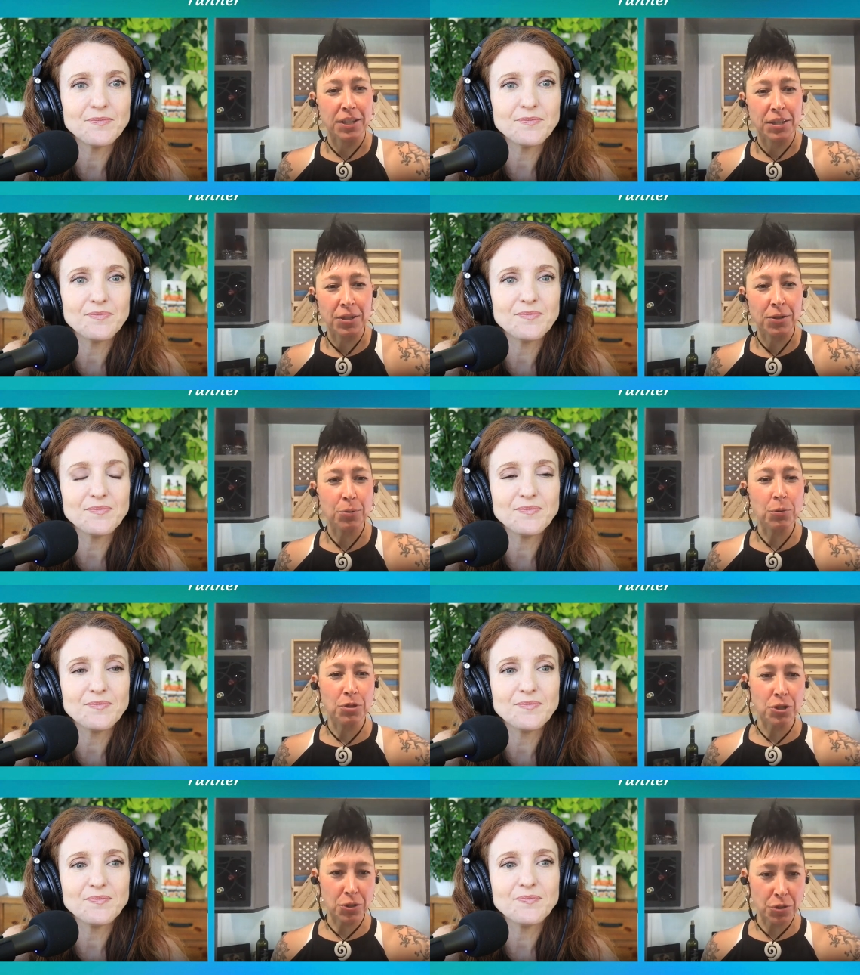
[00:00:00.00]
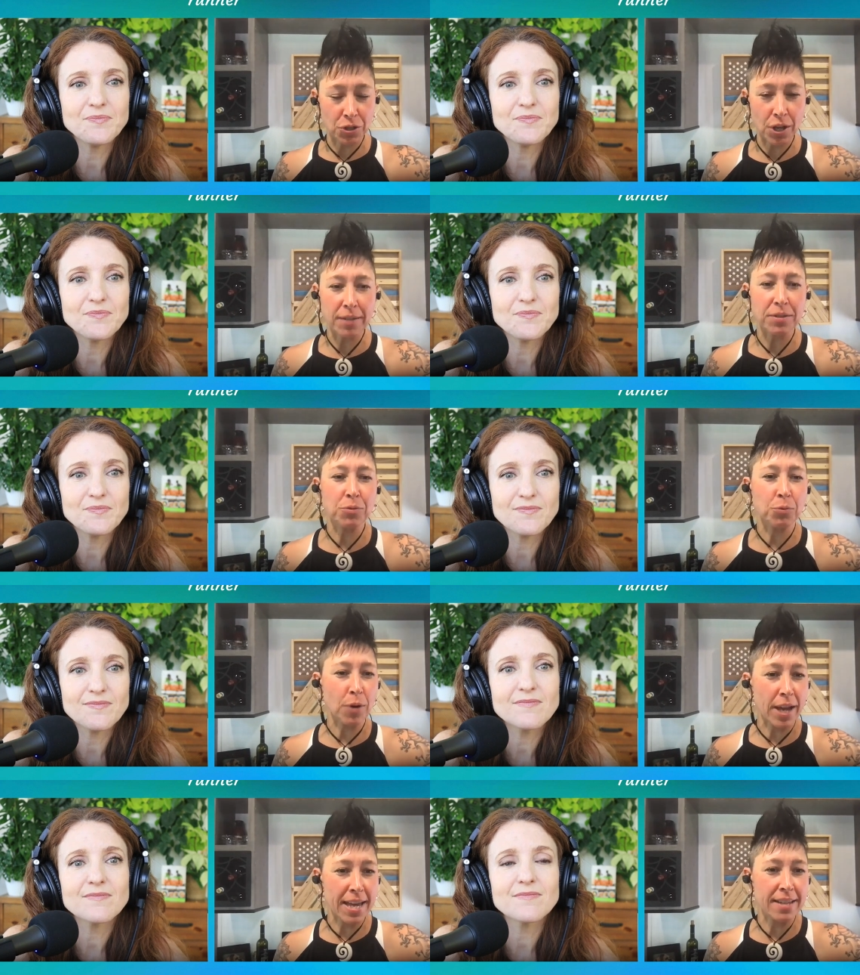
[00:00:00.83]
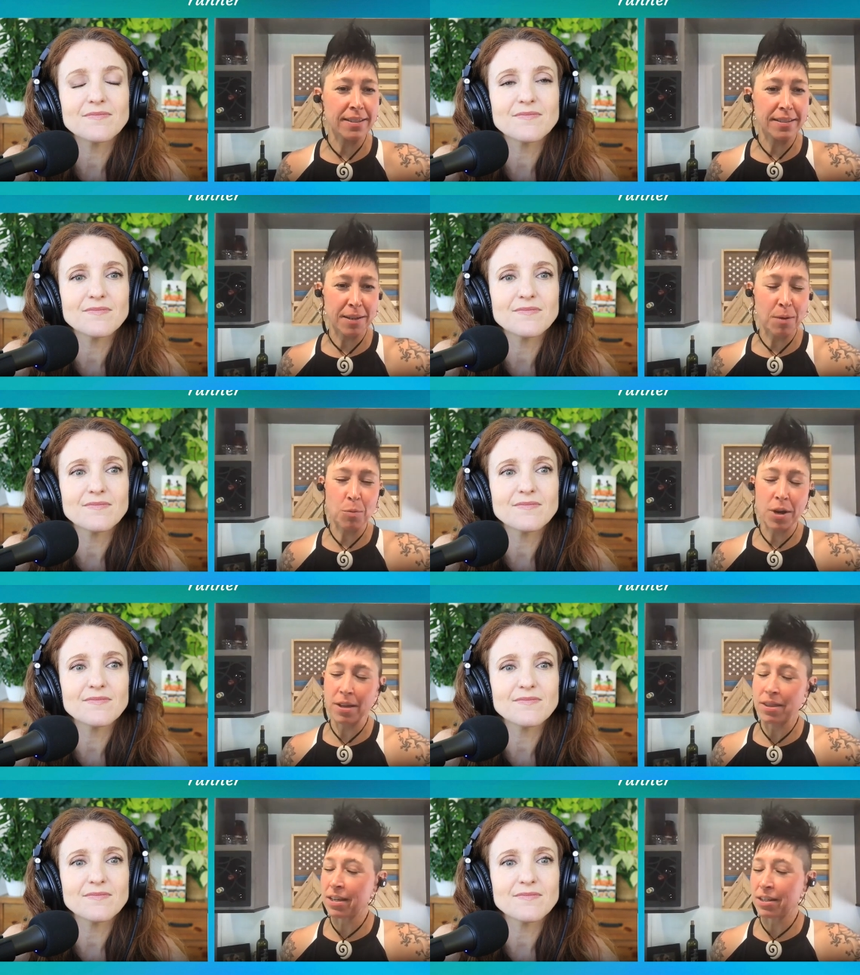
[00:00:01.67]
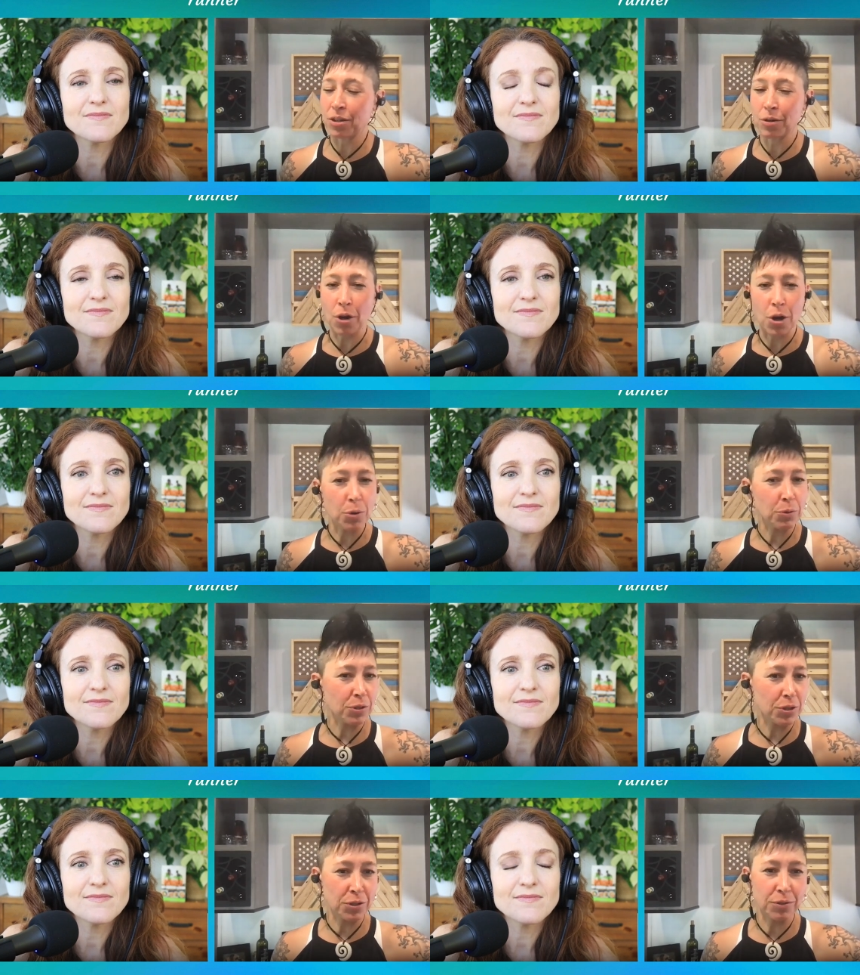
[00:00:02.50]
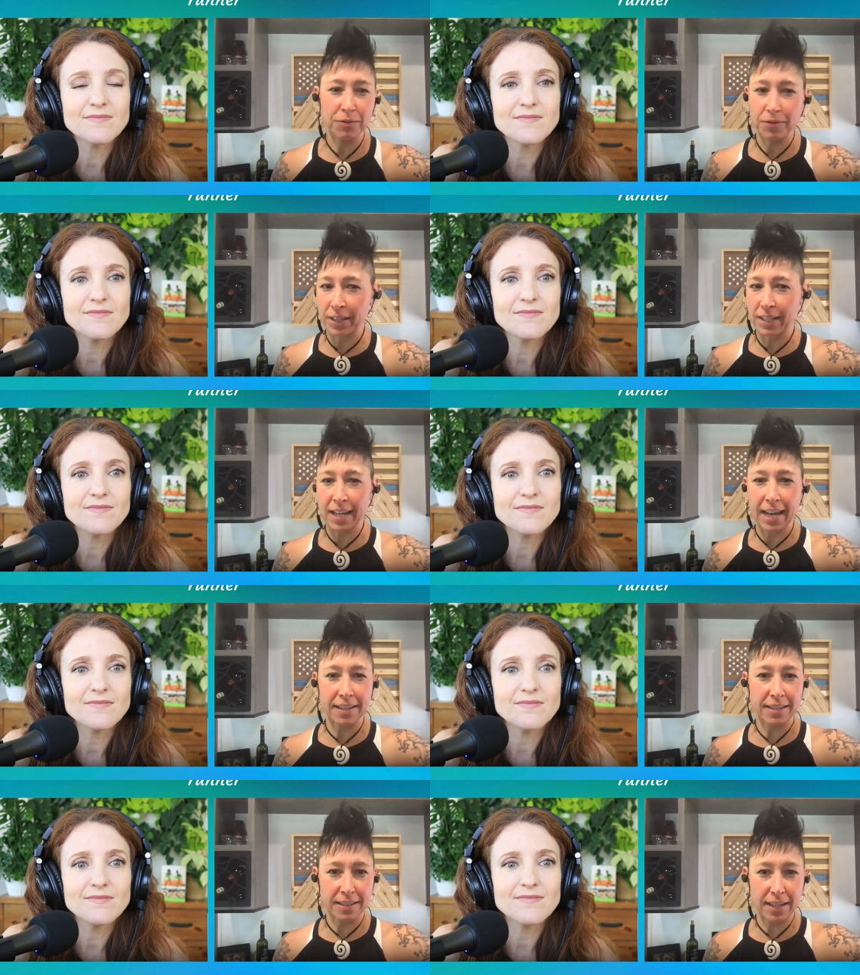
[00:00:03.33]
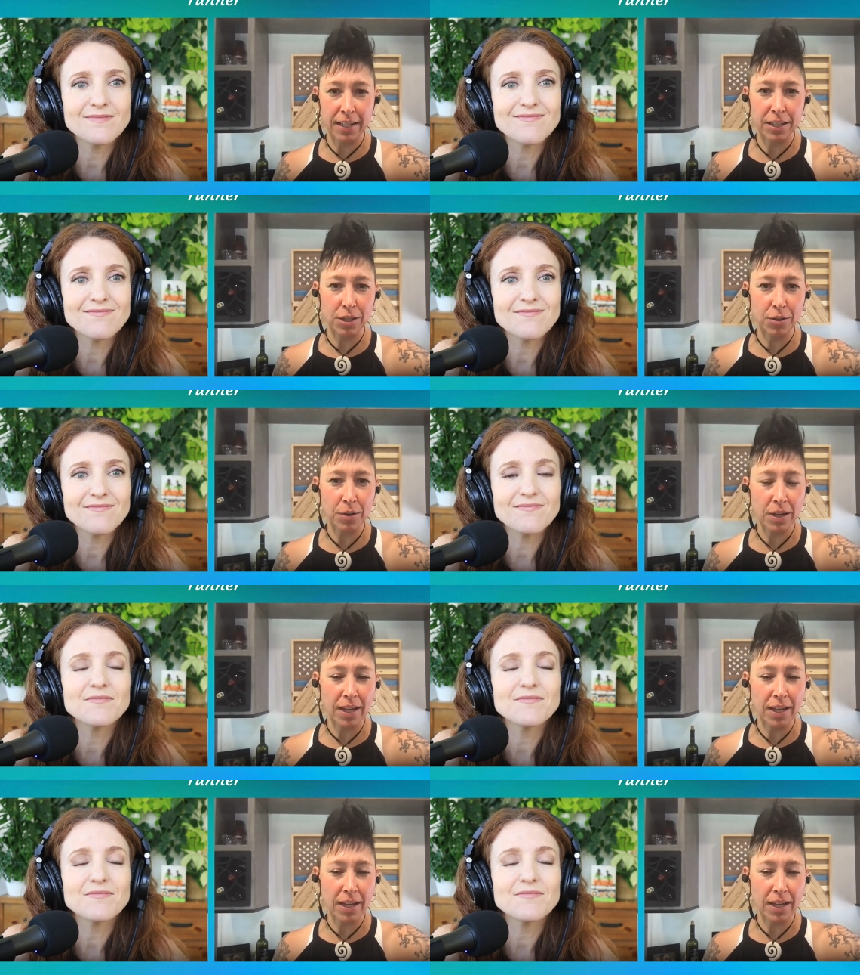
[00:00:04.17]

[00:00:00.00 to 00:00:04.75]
Speaker 1: you just ran somewhere that your own two feet had to take you.